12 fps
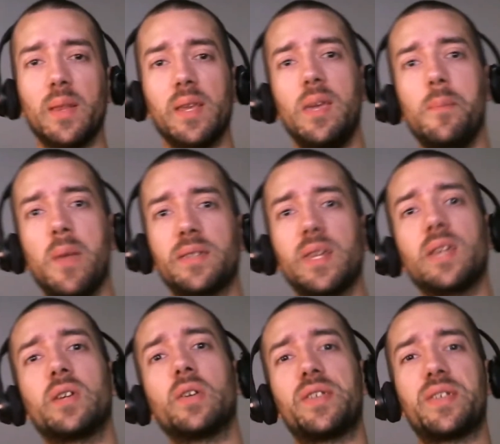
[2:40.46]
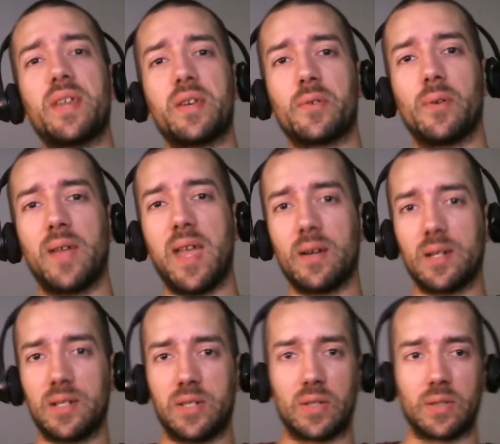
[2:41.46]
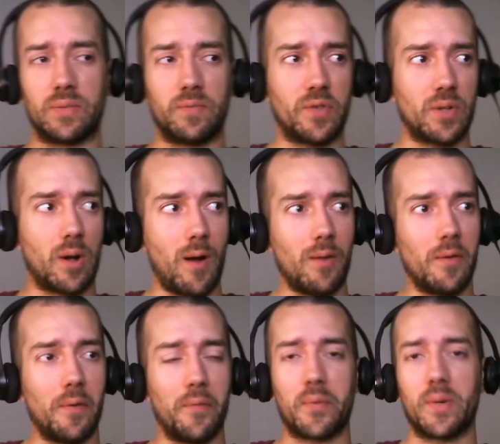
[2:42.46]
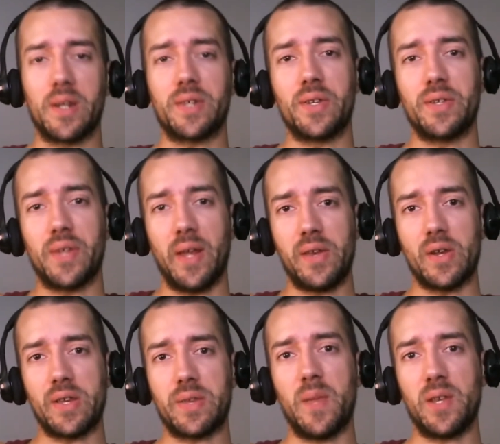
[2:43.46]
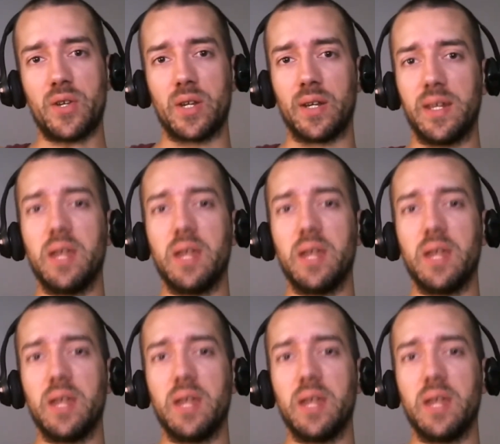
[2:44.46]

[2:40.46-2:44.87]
he makes a good central character for all of the reasons I just mentioned.